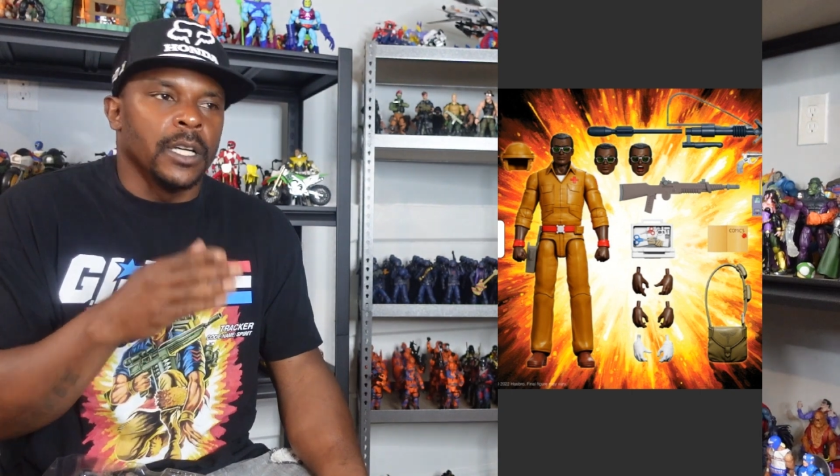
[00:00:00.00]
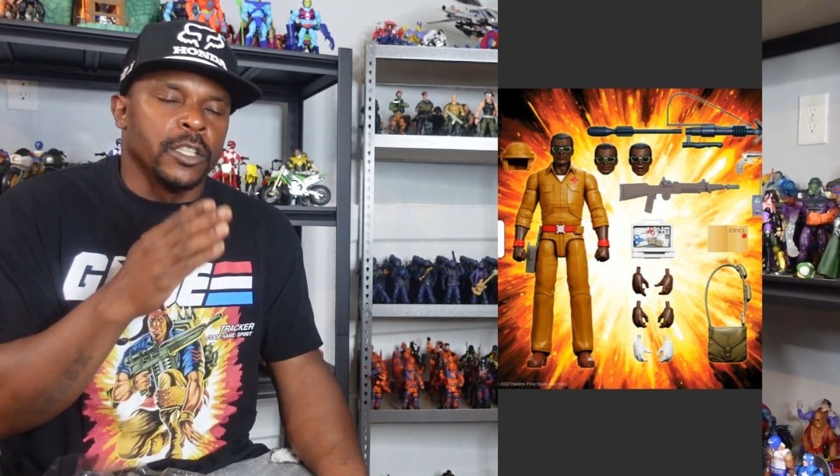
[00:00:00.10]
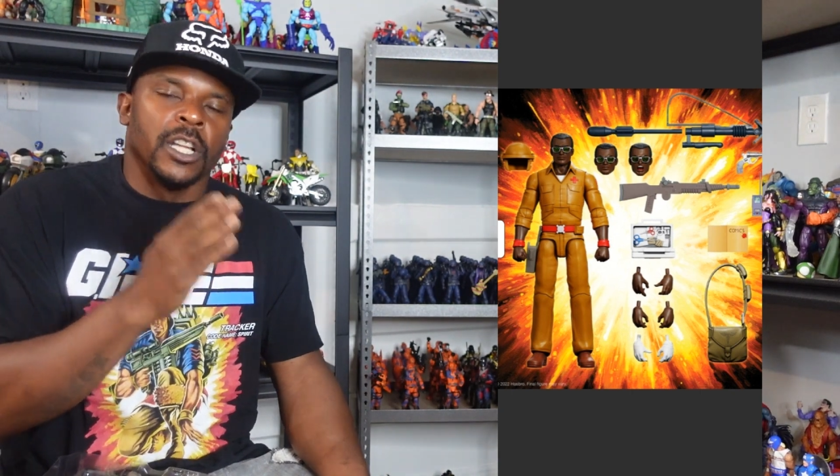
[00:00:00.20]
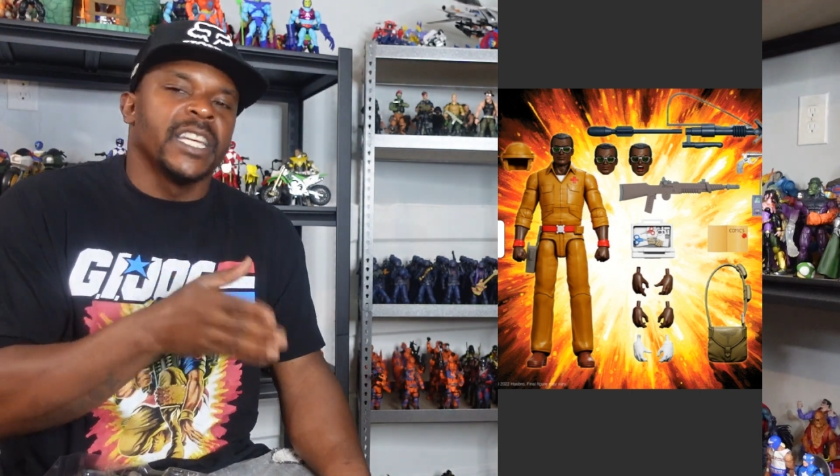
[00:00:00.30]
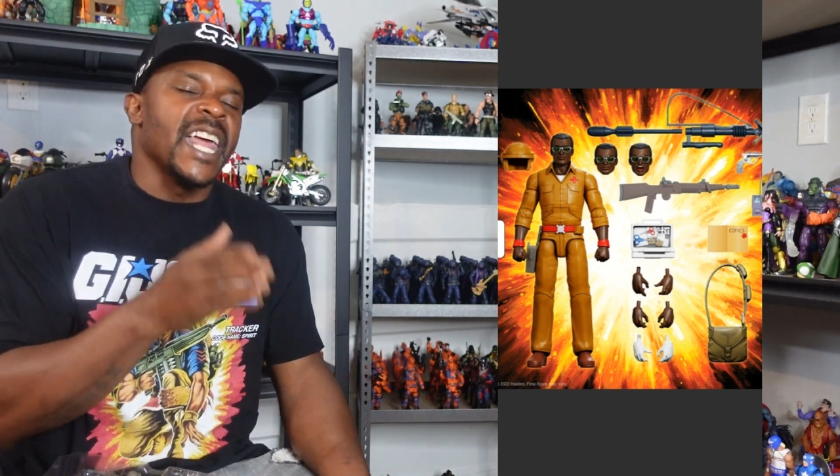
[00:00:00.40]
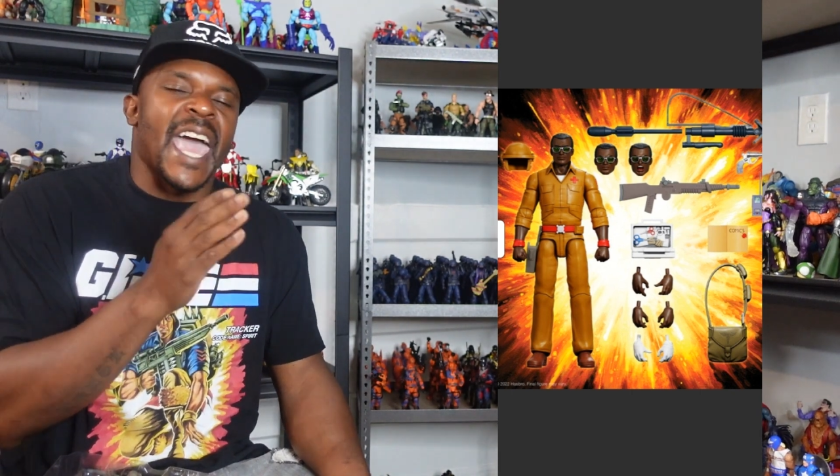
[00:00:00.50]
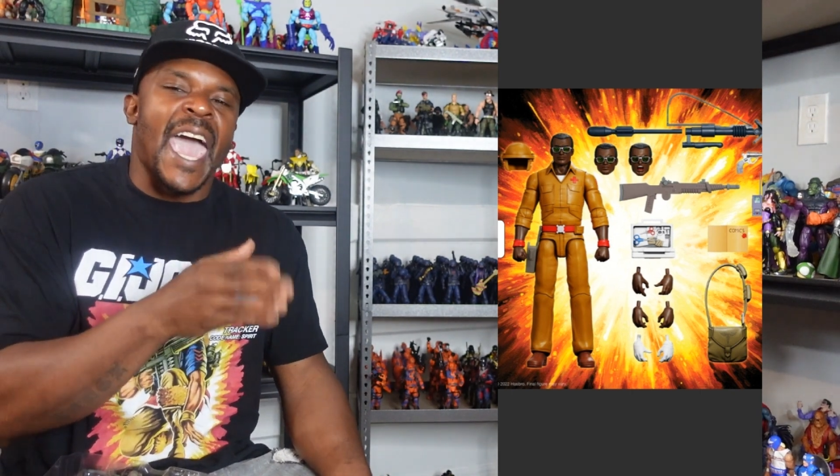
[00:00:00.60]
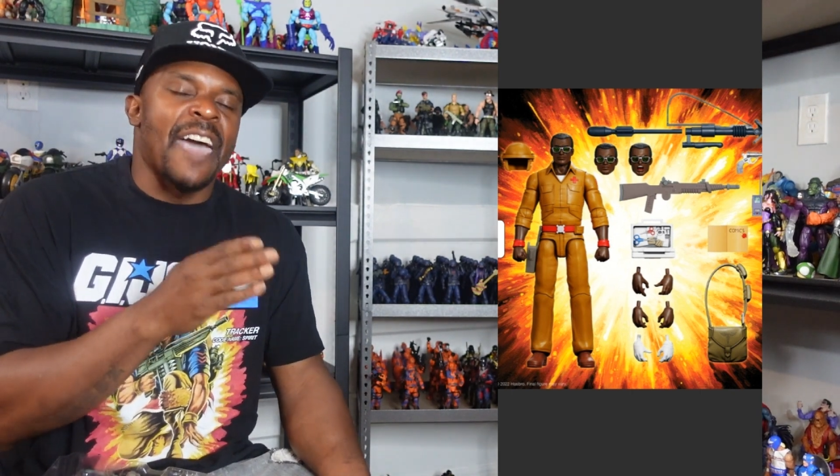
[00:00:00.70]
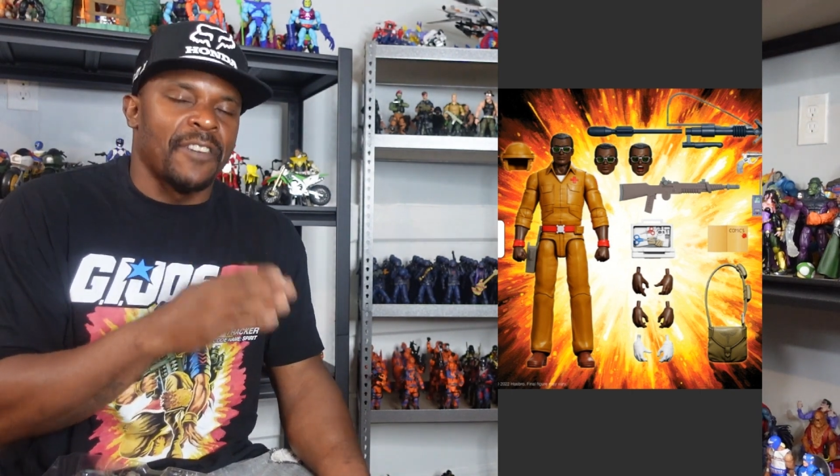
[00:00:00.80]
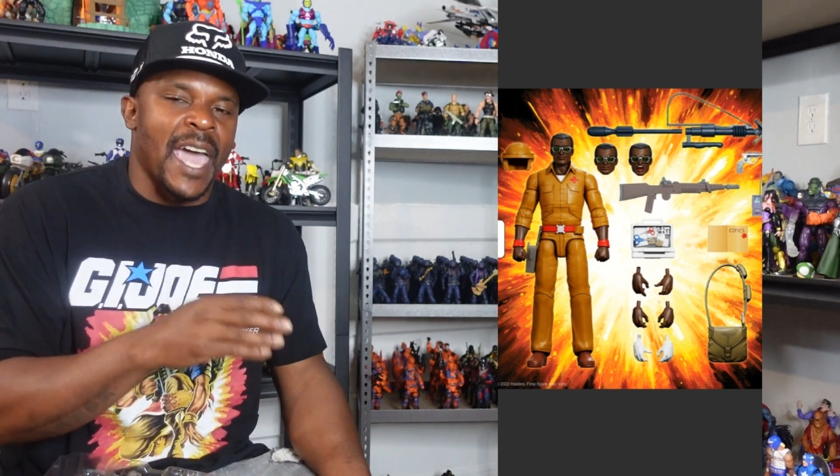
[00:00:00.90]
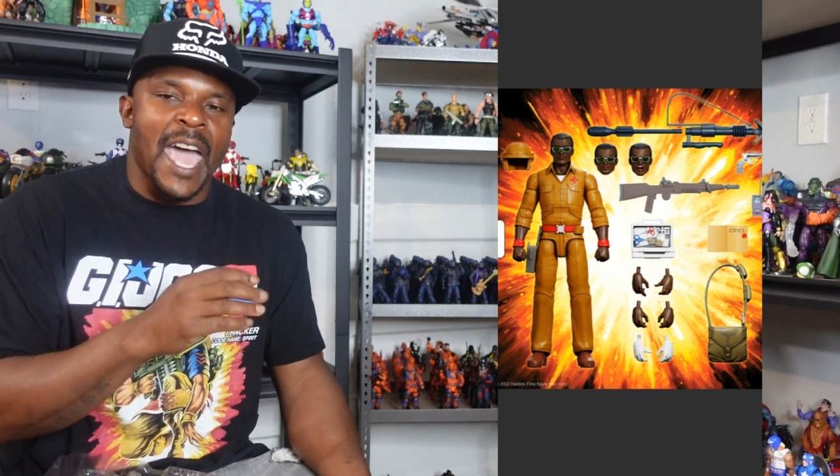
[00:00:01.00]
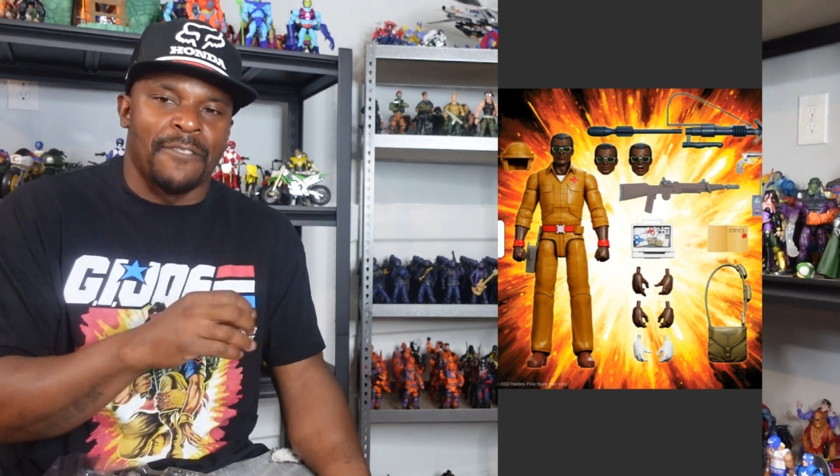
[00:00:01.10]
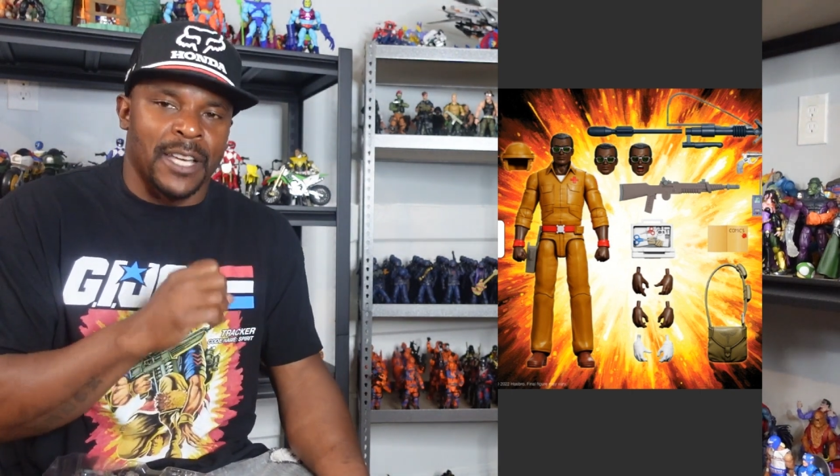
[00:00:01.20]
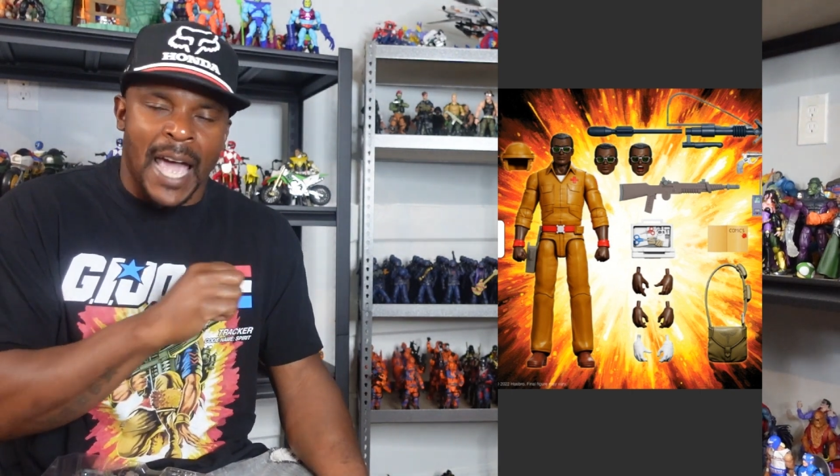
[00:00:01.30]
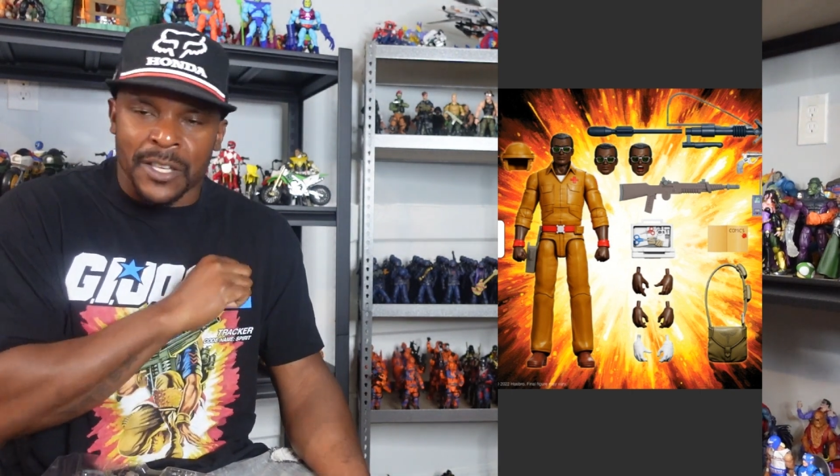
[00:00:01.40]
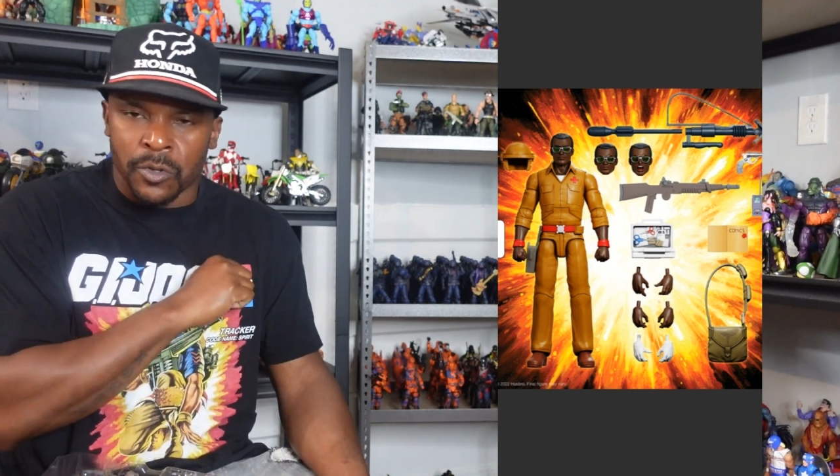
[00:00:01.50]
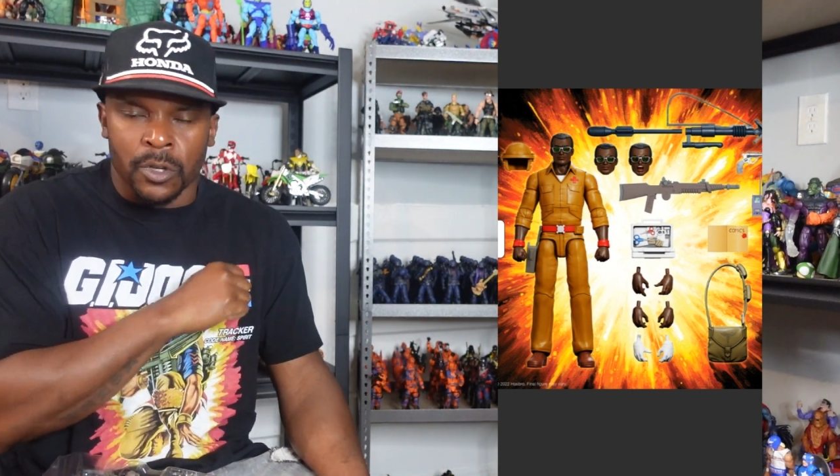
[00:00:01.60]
you're looking at half and half of guys